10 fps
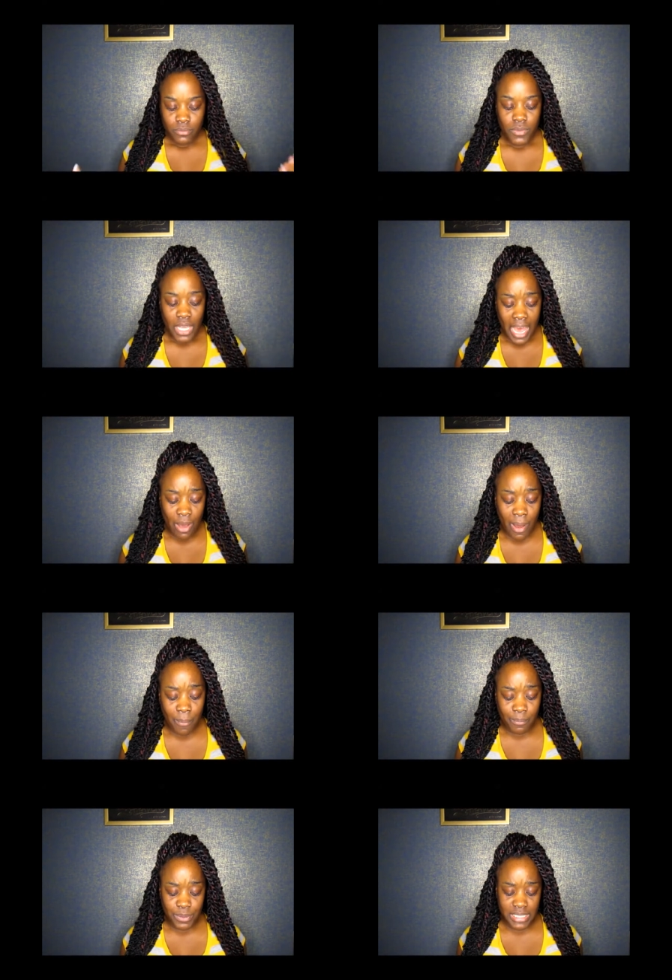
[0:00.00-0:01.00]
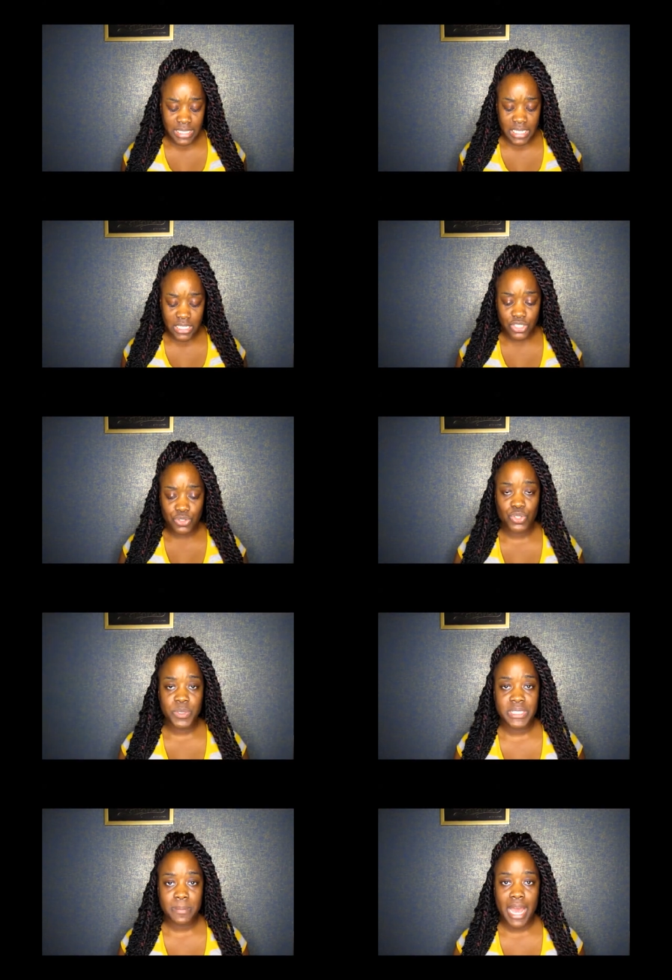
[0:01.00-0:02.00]
How I proceed to
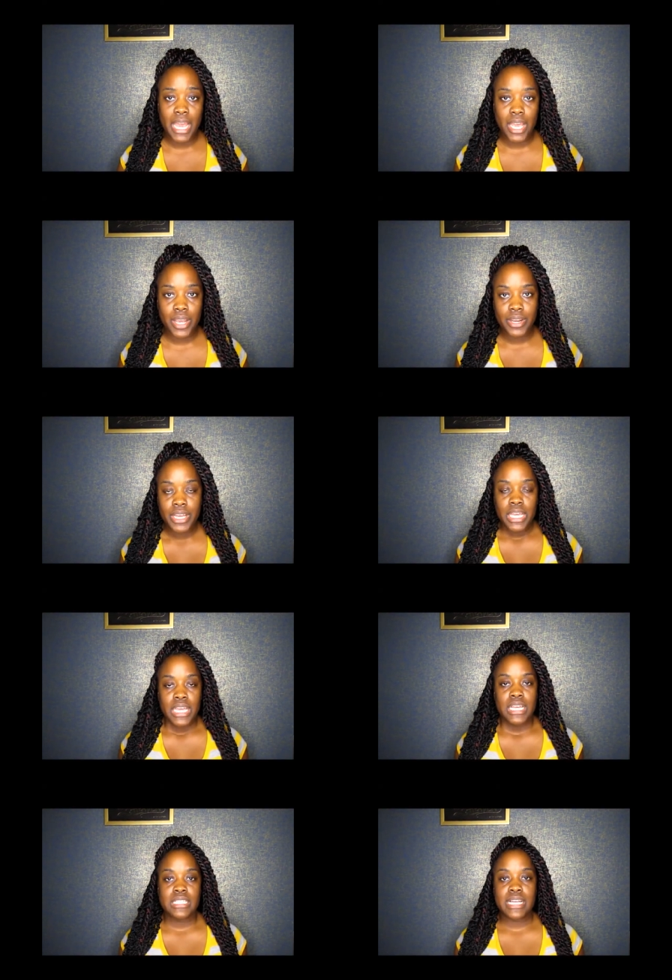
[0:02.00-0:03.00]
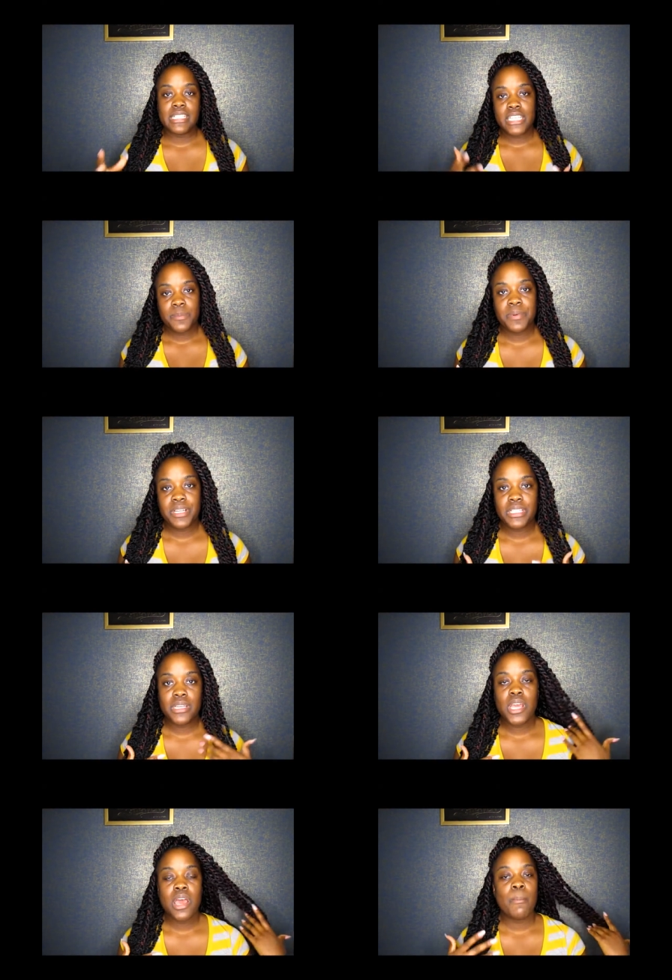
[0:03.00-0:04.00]
twist my hair is I
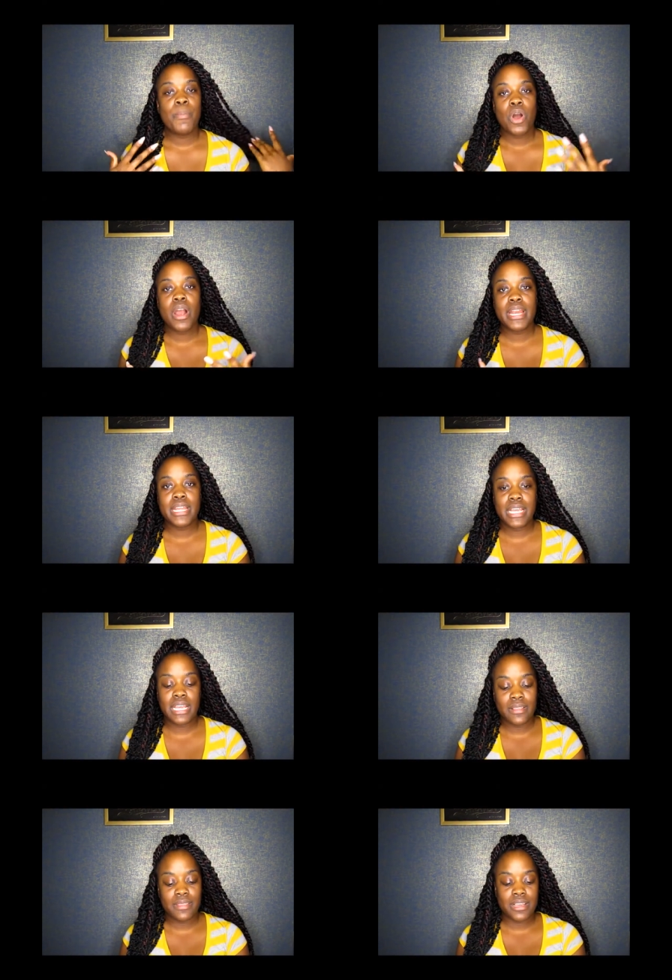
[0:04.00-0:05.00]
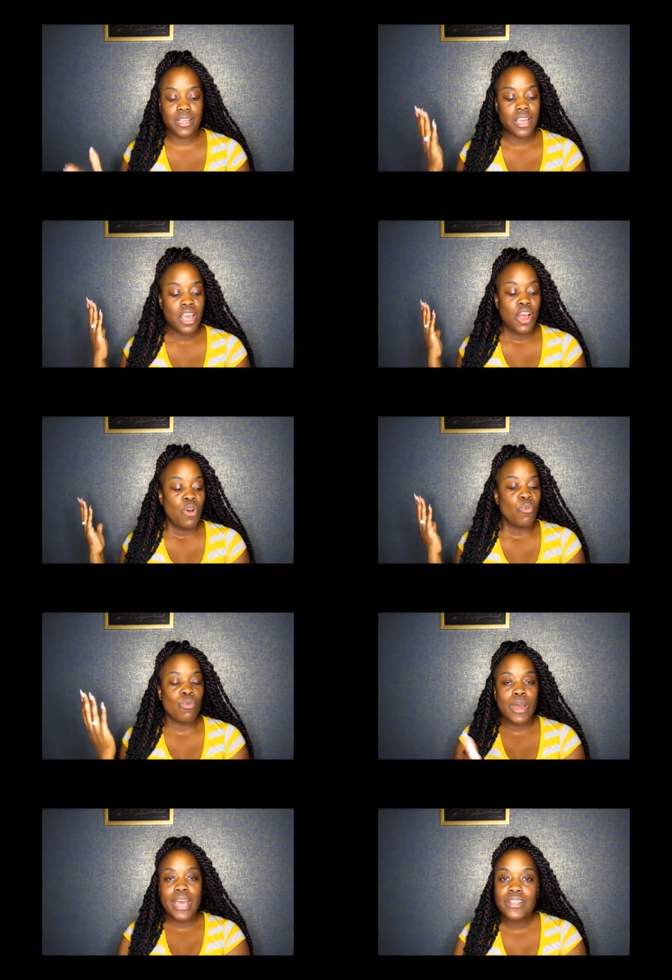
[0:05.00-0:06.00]
typically part it in the
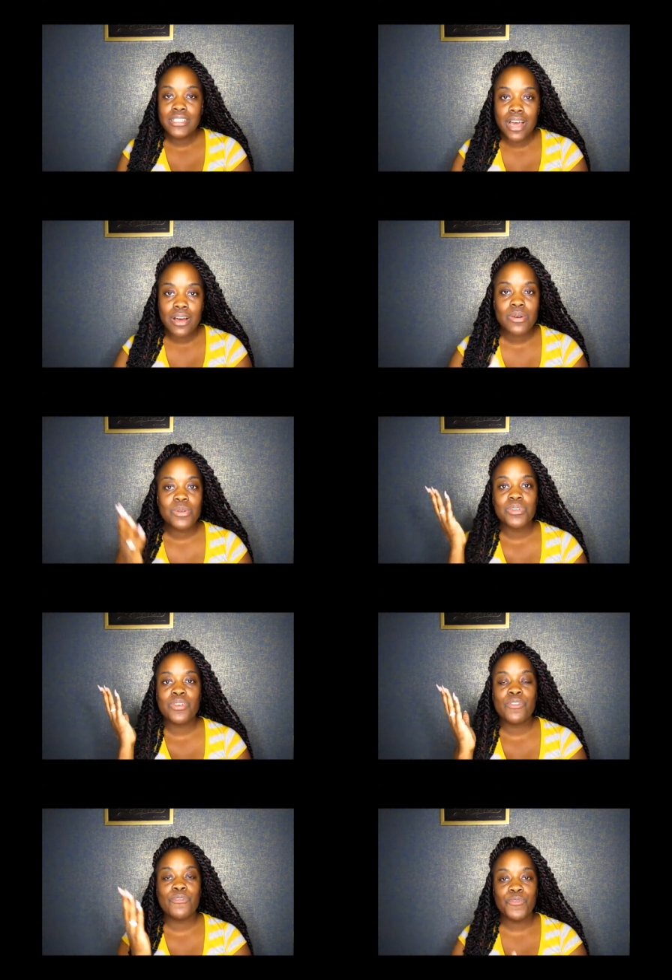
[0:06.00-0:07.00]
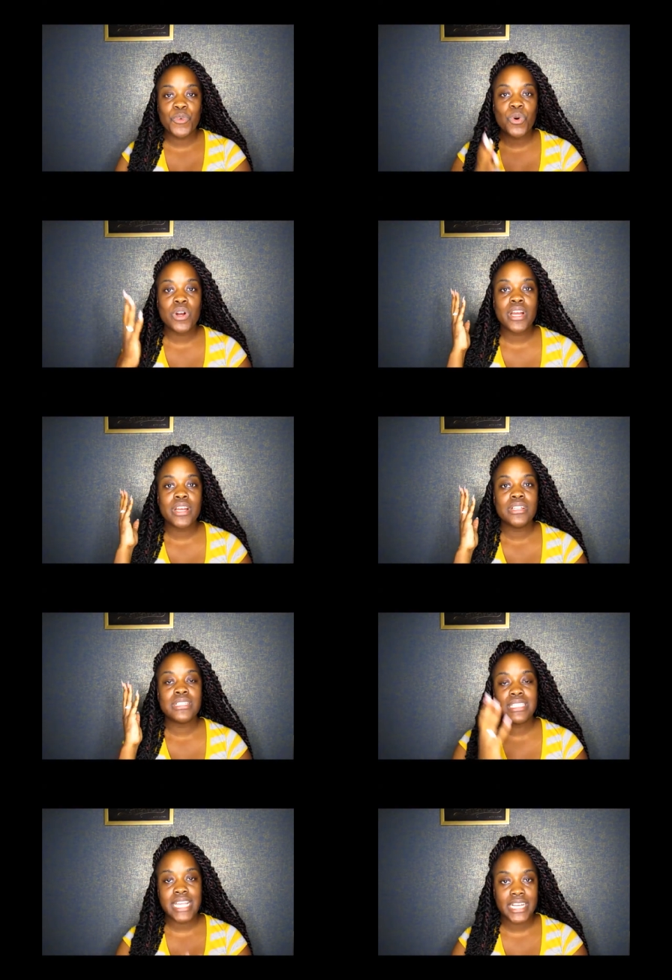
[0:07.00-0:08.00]
well-known 4
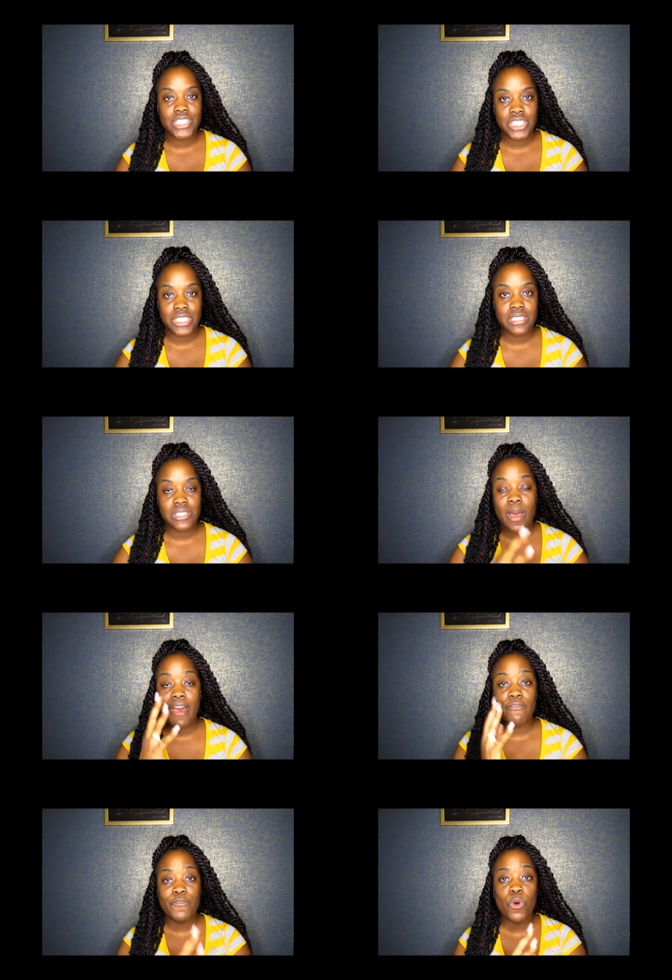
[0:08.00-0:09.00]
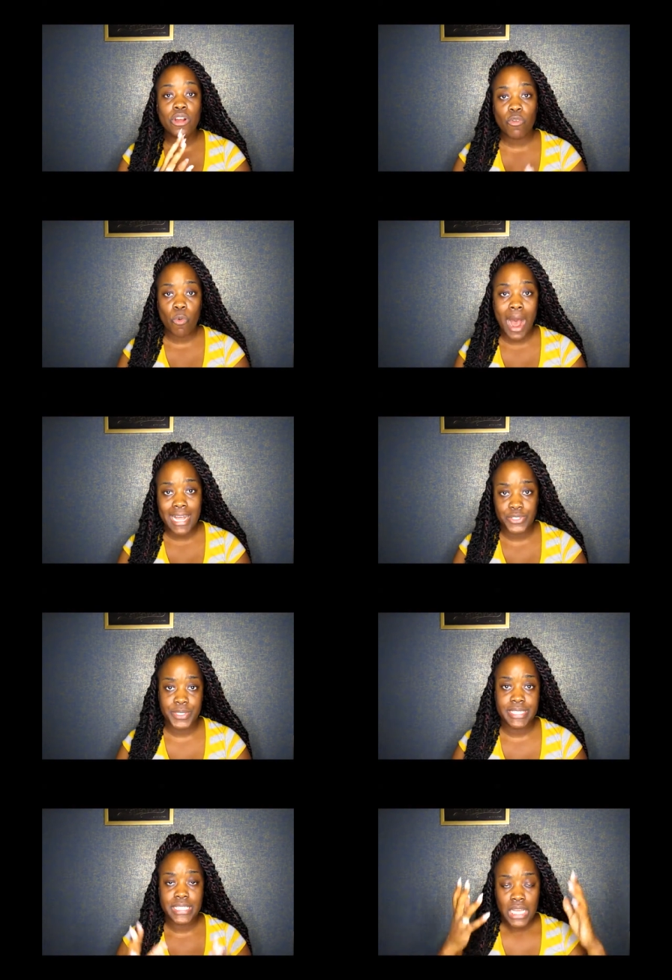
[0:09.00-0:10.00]
sections. So I have 4
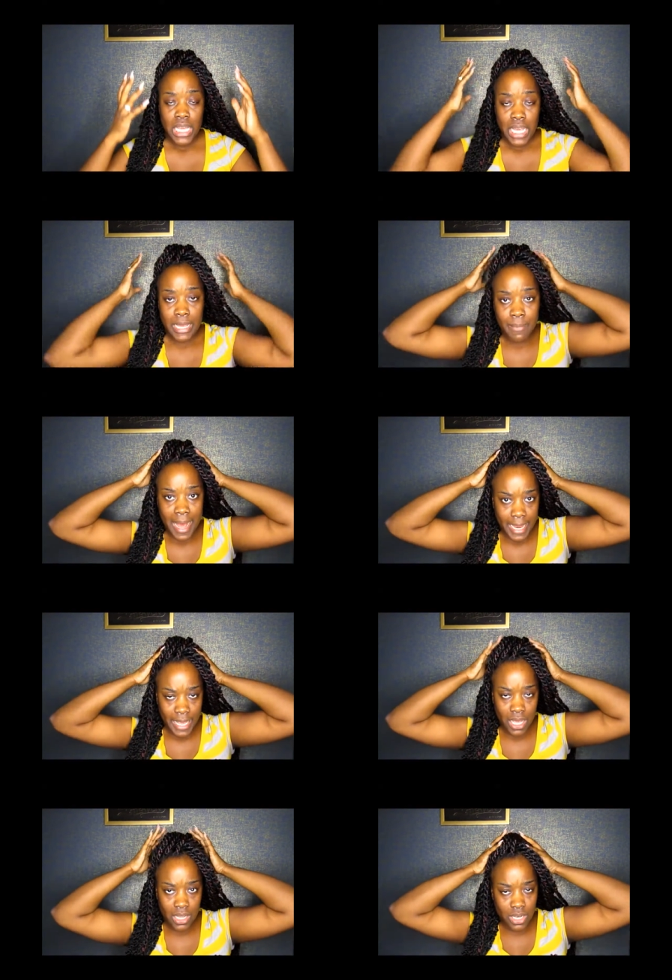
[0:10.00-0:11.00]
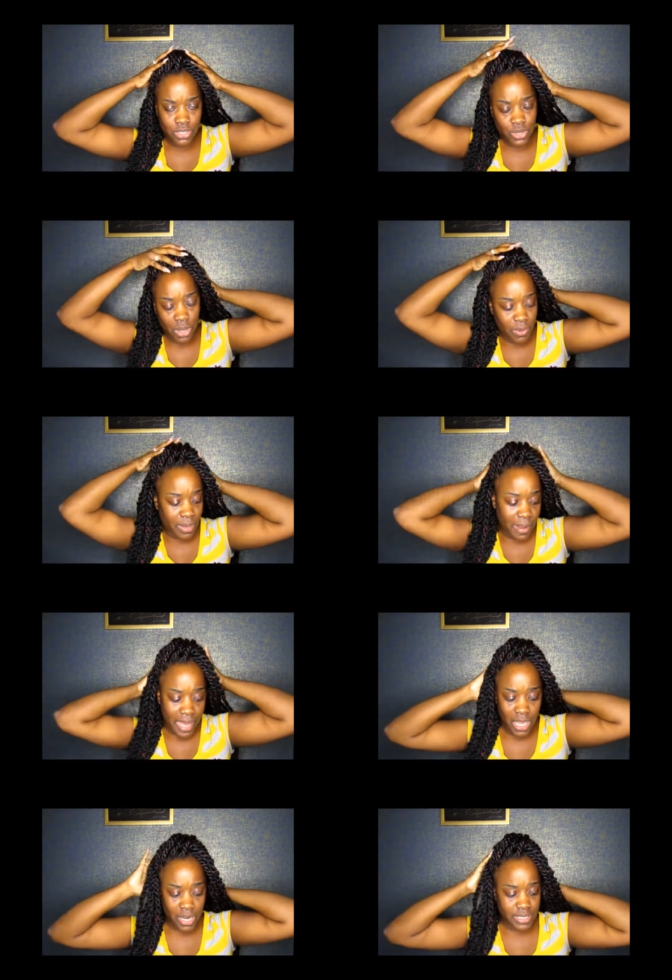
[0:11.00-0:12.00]
quadrants in my, in my
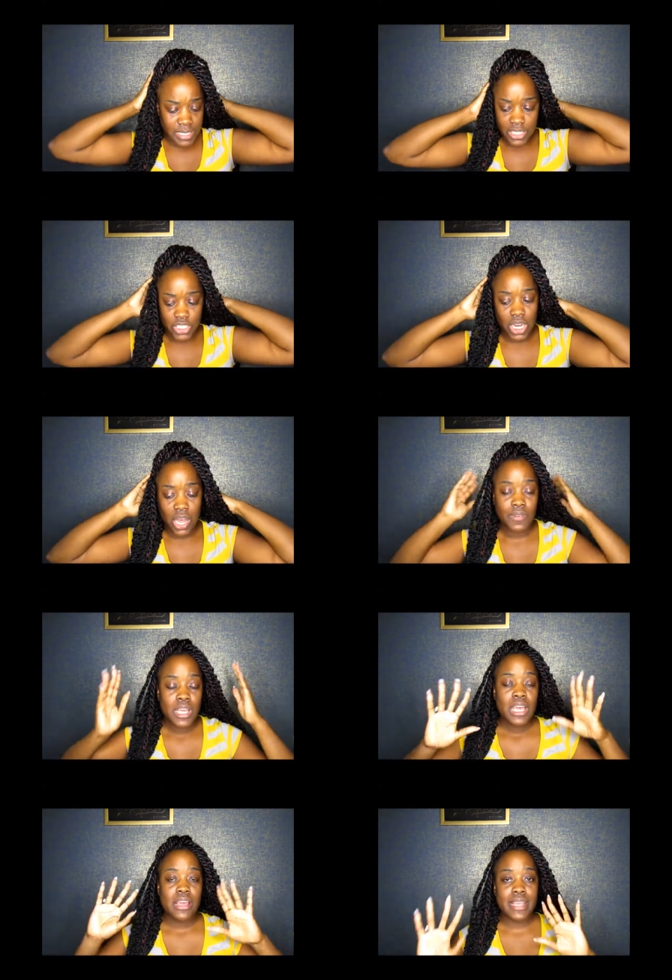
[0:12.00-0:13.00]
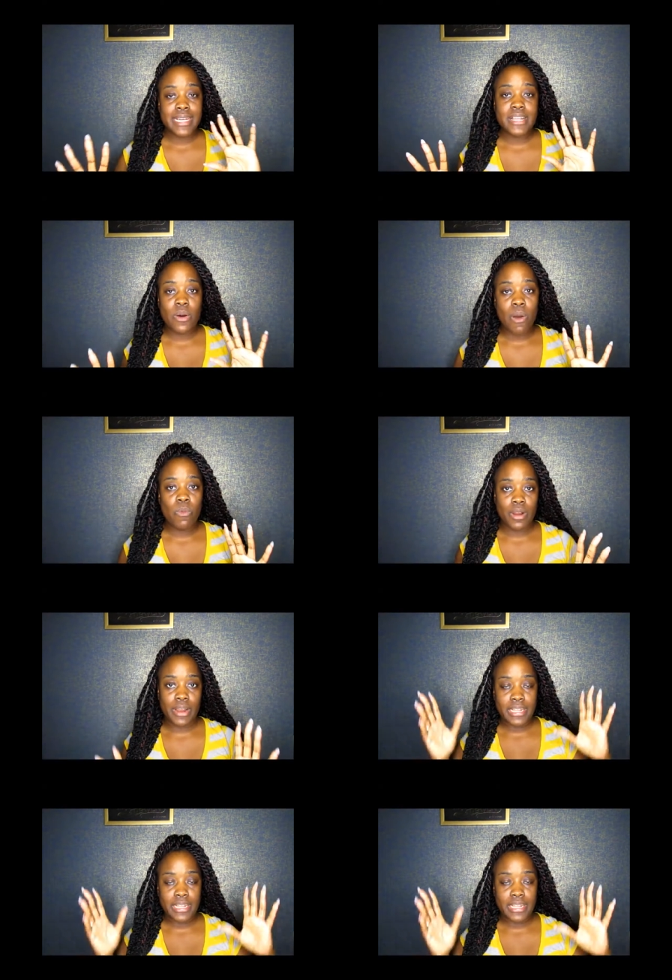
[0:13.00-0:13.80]
hair section off, and that's how I work.